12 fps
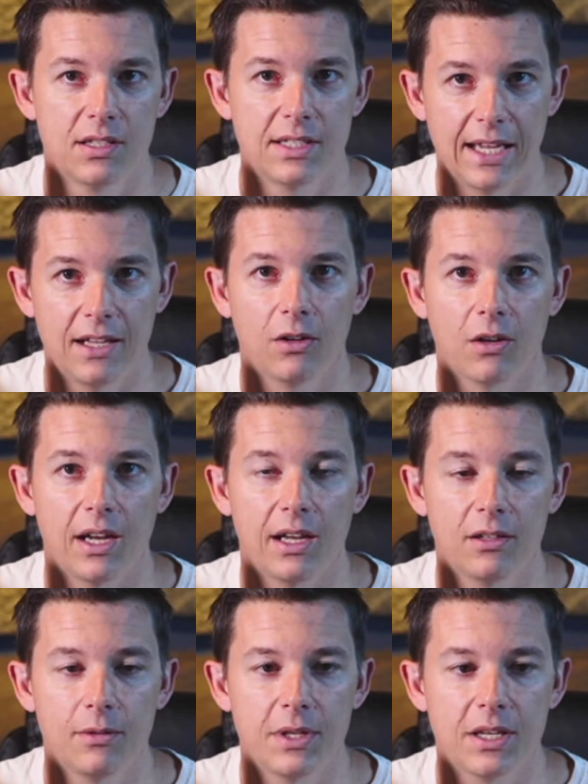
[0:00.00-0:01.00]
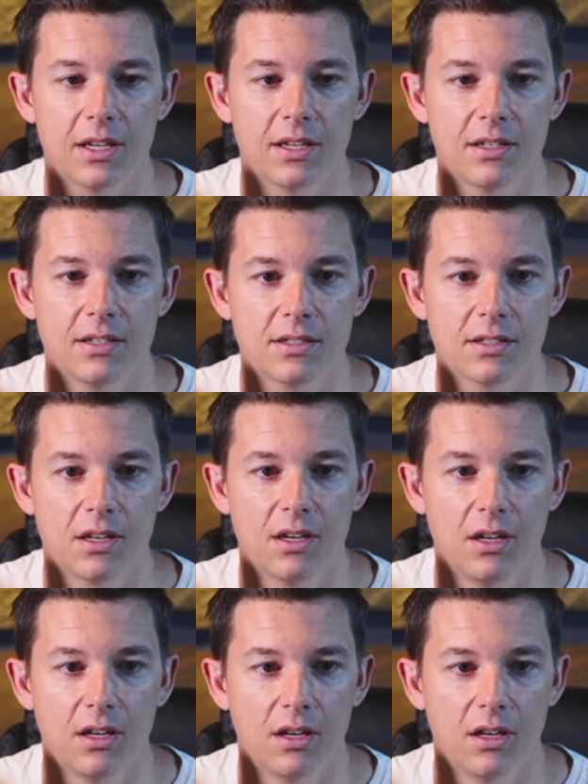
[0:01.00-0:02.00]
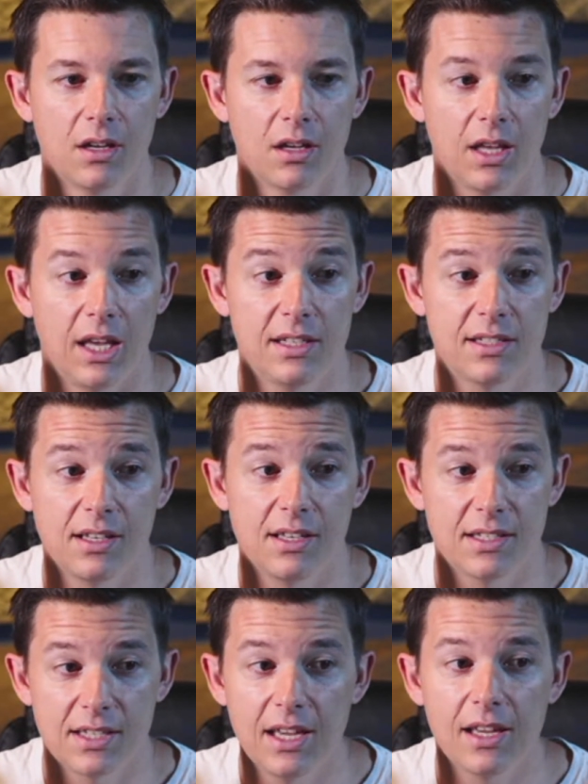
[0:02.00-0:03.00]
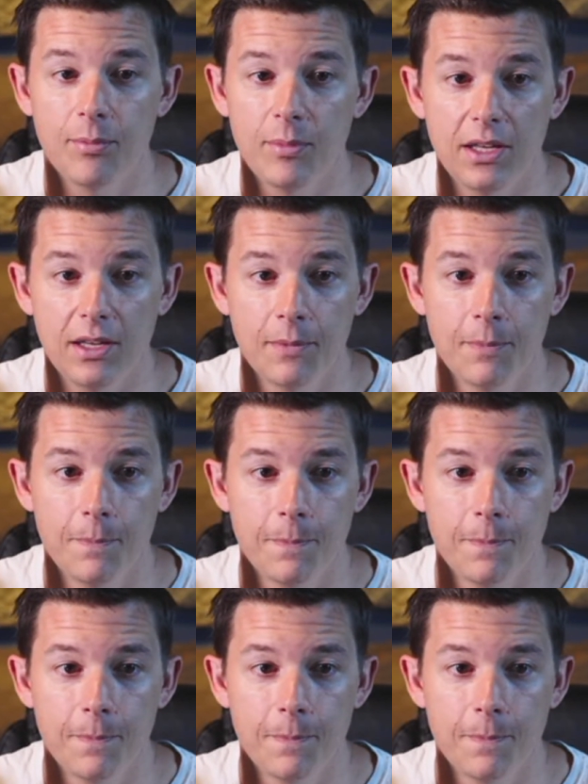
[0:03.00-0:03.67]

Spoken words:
10 grand because it's going to take me